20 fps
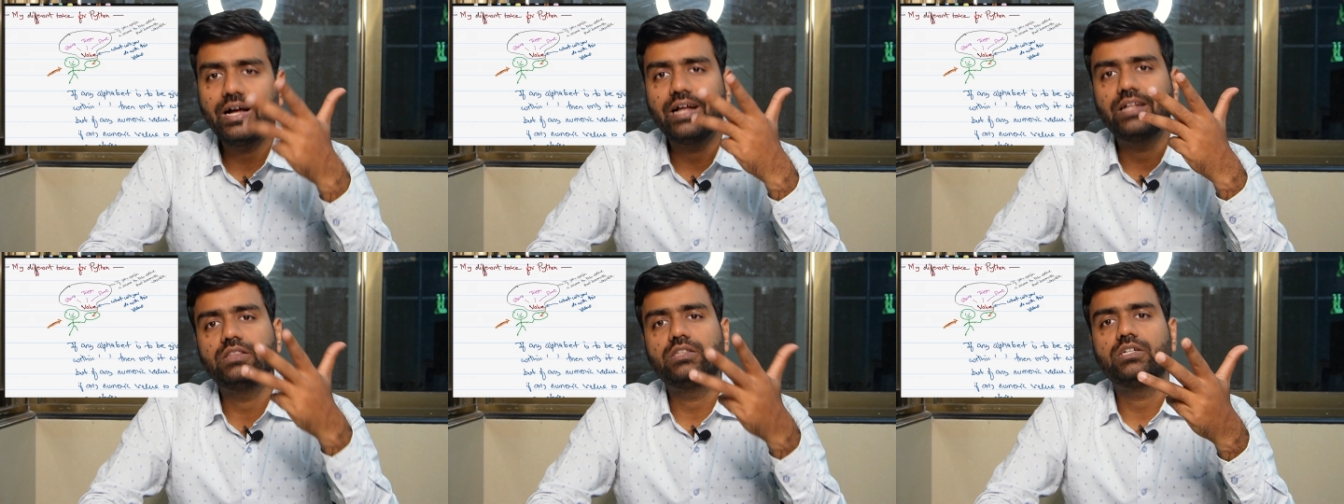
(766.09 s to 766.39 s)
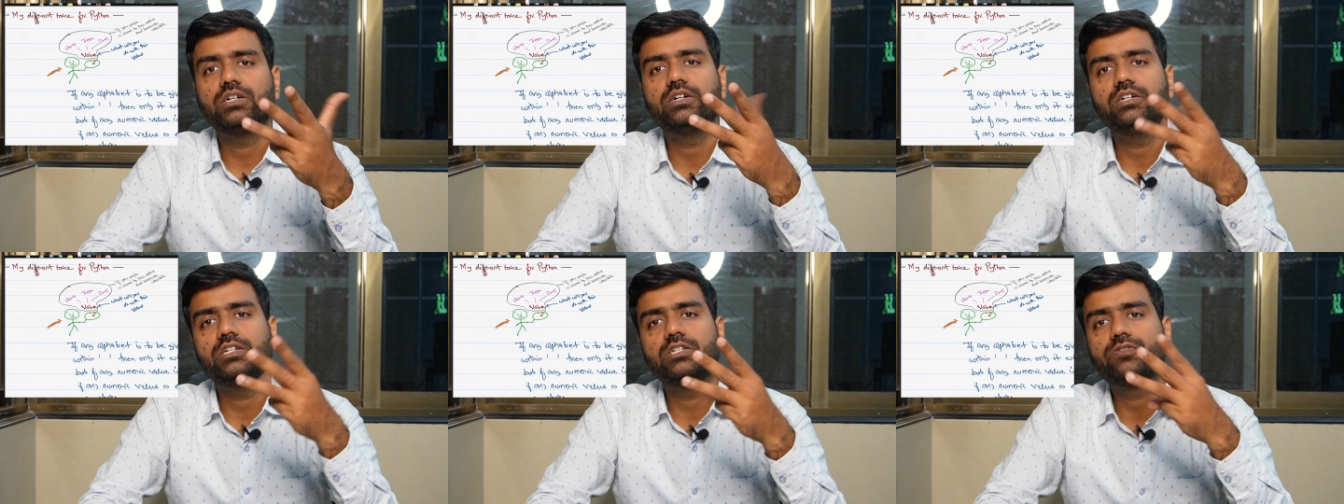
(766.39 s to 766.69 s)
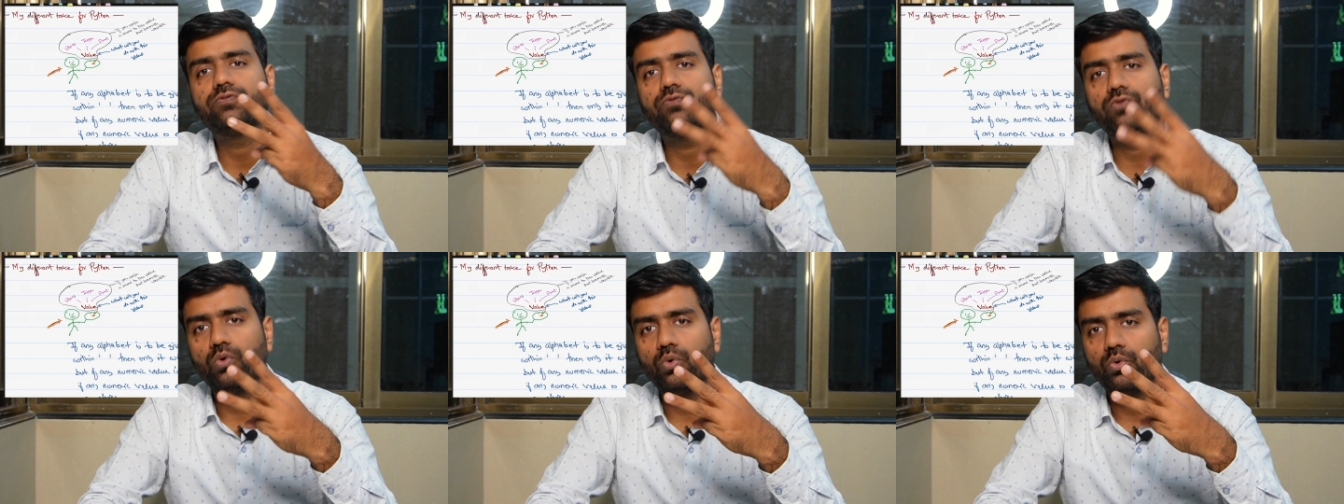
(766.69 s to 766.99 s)
and third is
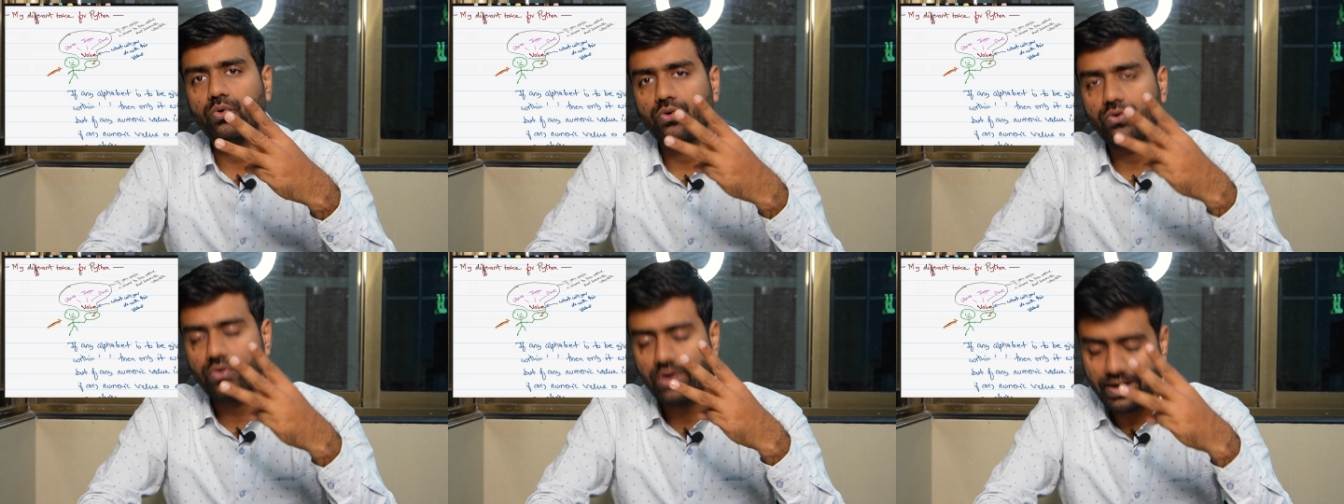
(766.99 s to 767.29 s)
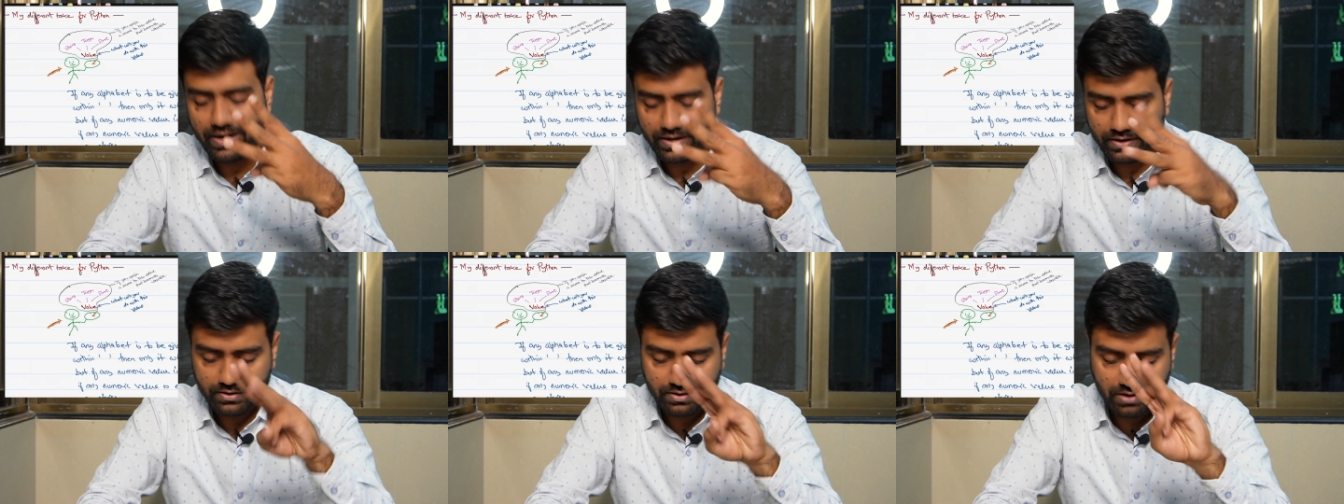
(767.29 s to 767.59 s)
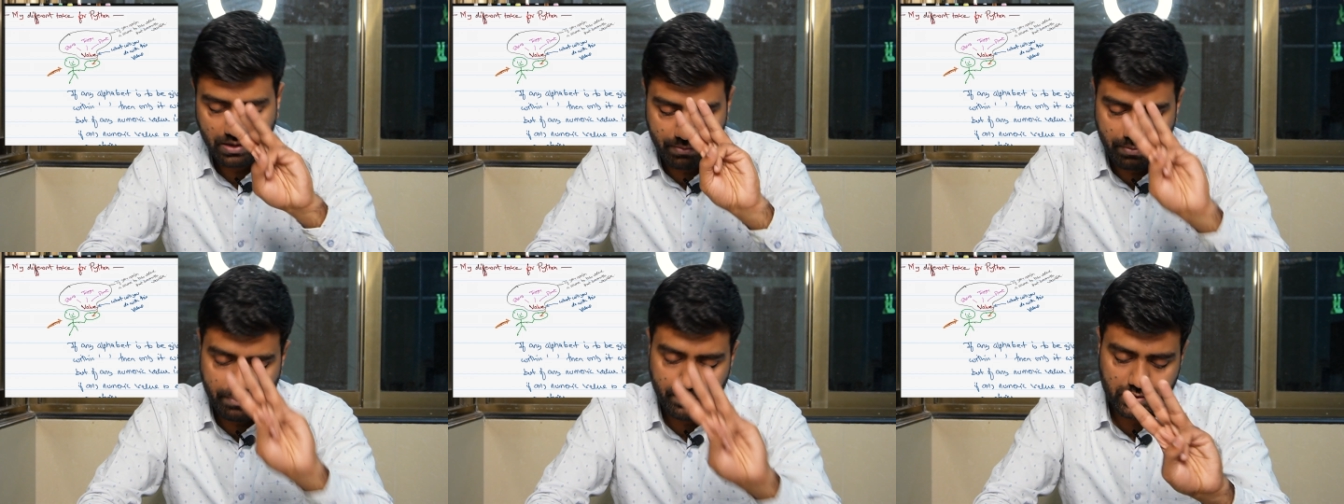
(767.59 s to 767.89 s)
float, right?
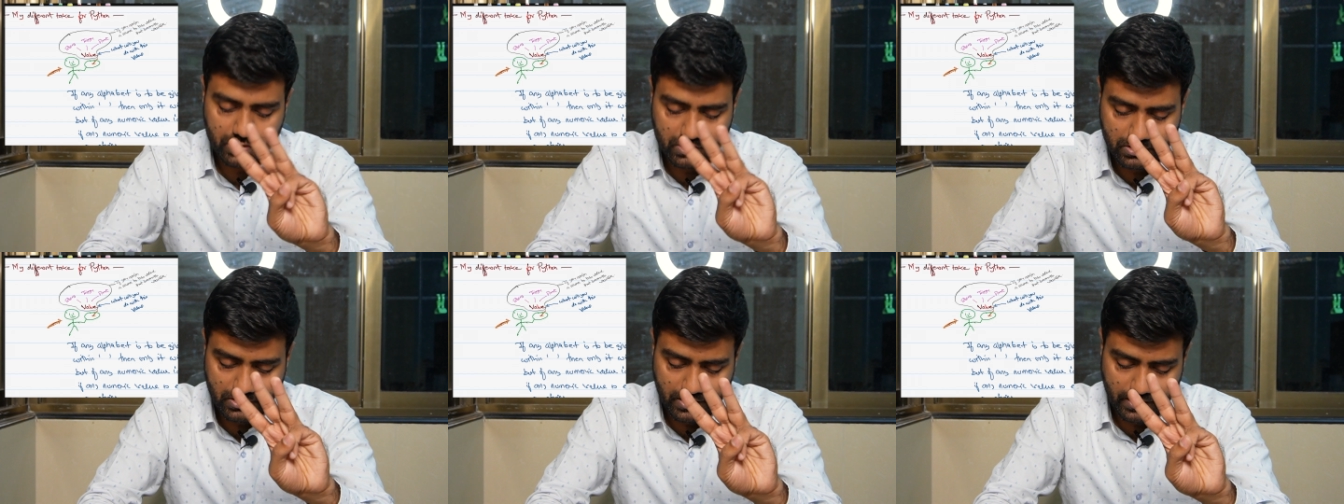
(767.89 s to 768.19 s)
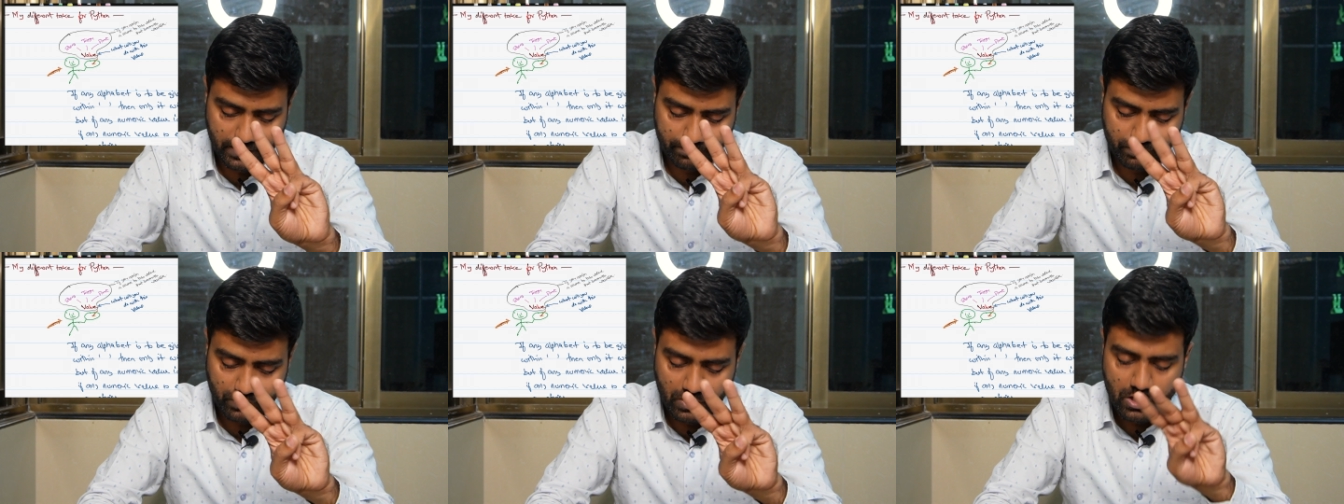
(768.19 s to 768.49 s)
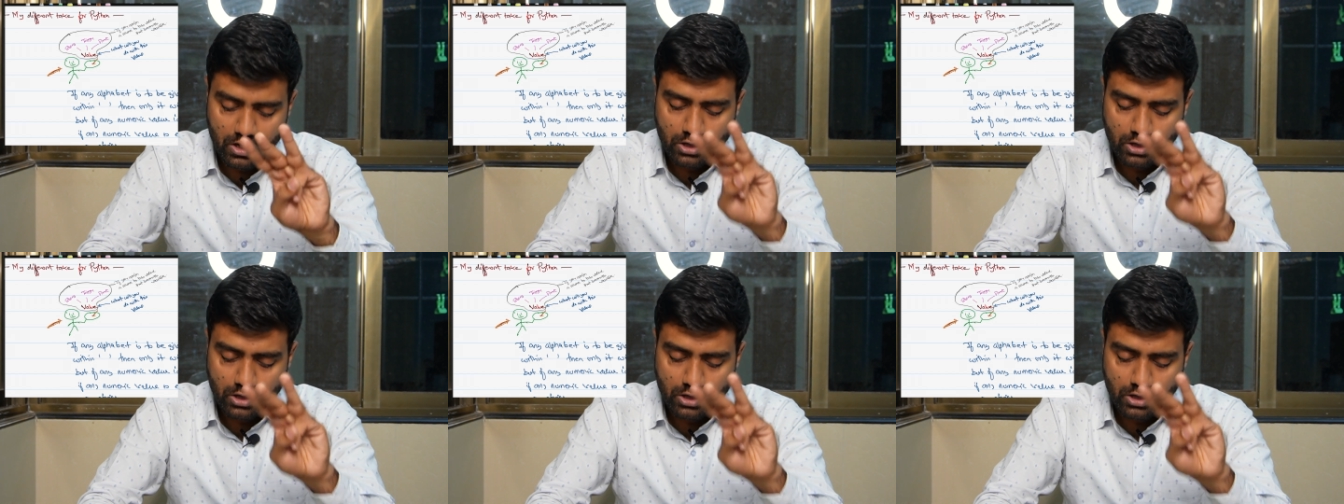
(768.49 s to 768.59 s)
Remember this thing.